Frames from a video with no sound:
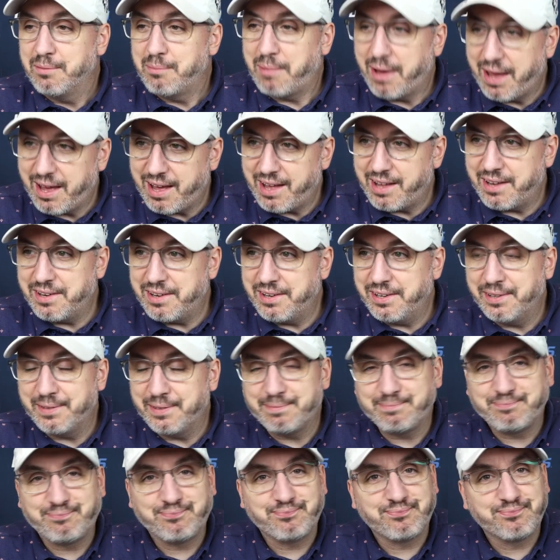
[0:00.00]
Man,
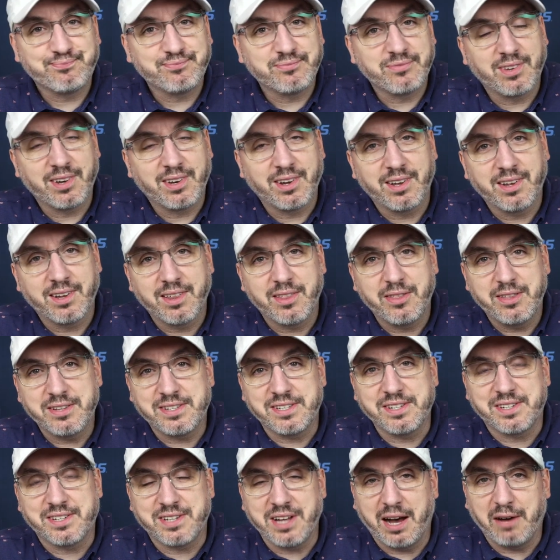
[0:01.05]

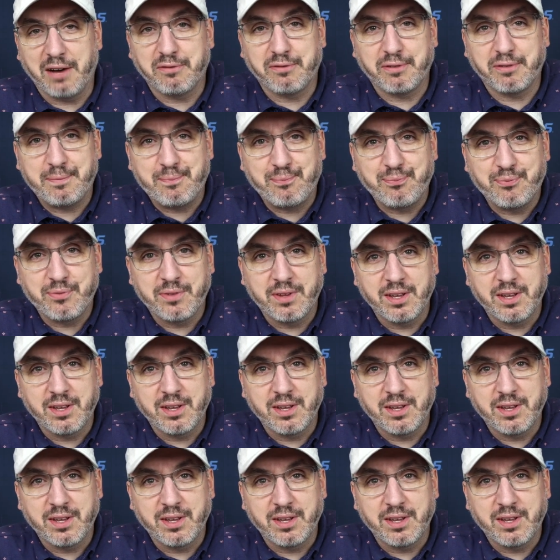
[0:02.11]
this is tough.